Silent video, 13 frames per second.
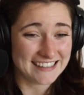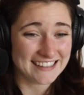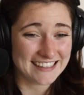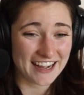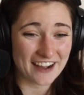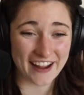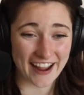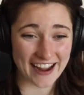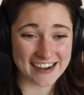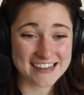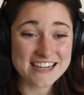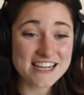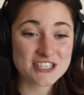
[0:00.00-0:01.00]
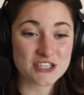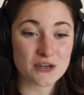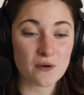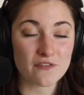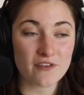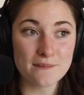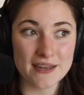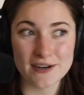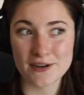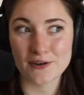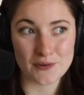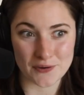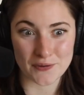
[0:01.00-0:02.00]
Okay. So if I made a
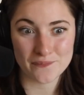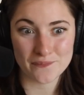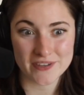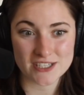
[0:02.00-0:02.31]
goal